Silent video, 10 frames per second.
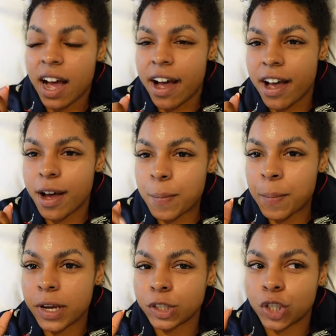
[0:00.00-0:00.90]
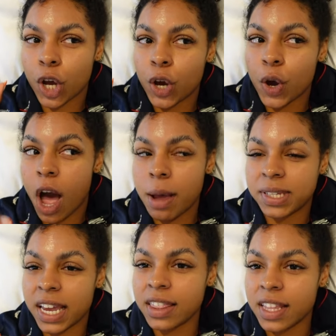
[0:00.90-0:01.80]
So I'm
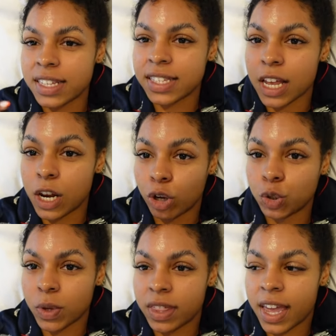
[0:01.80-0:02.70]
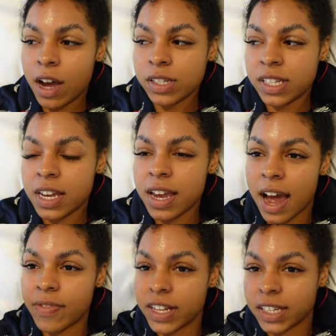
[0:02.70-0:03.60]
staying in this lodge with Kelsey,
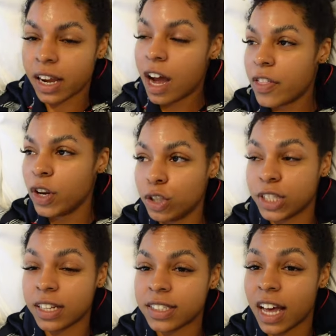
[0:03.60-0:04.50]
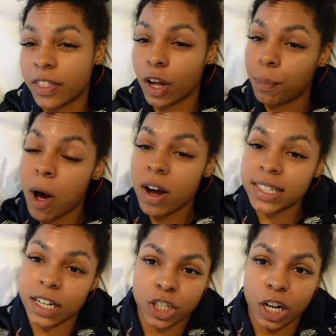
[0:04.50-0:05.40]
and there's like other lodges outside. The park is
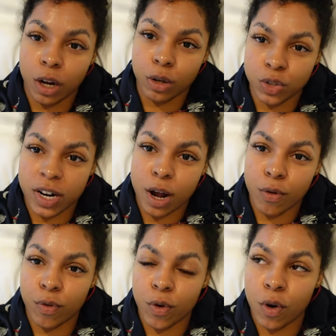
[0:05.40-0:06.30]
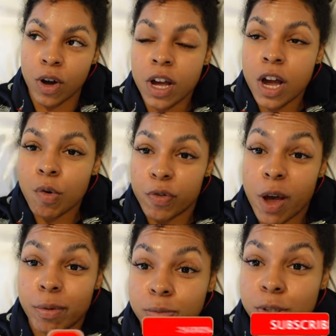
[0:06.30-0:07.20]
actually closed right now for
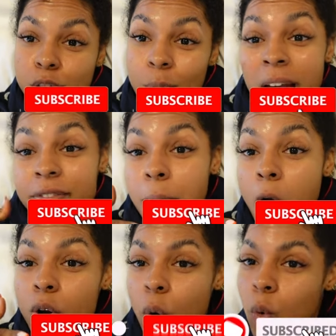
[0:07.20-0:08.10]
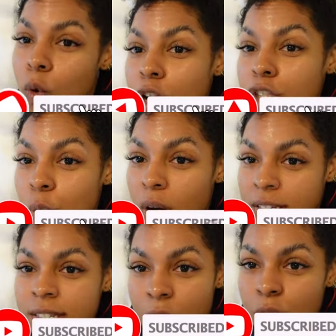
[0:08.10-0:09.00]
refurbishment, so we have the park all to
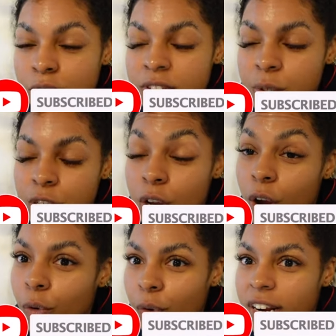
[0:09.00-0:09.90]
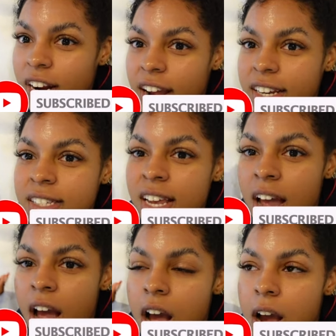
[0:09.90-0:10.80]
ourselves, which is really nice.
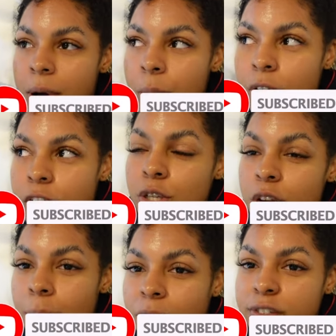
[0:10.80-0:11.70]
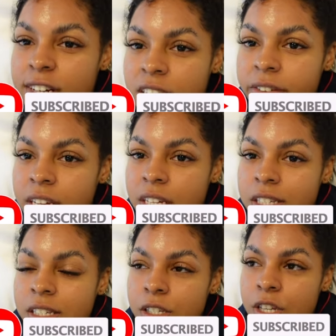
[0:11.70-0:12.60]
And we're going to be doing a bunch of
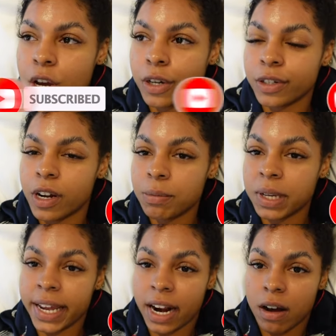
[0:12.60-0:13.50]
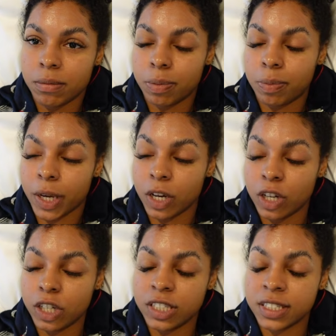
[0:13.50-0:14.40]
activities. So I'm going to get up
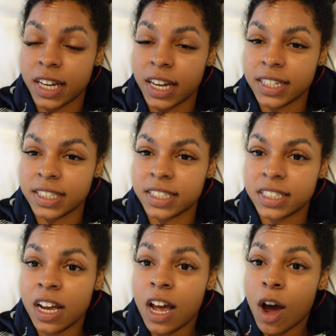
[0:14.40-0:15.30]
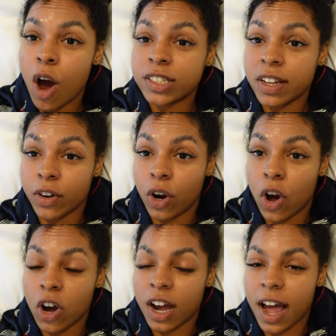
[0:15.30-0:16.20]
because it's 7
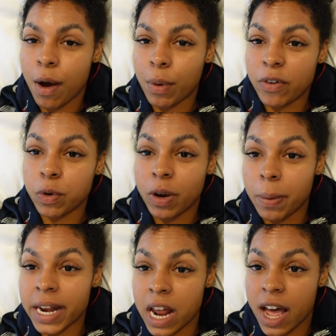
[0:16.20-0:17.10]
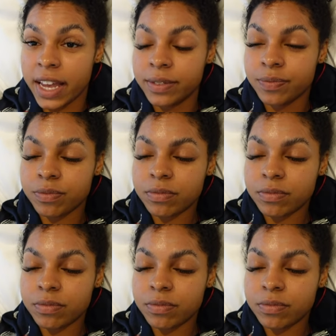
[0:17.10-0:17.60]
o'clock and we have to be ready by 9.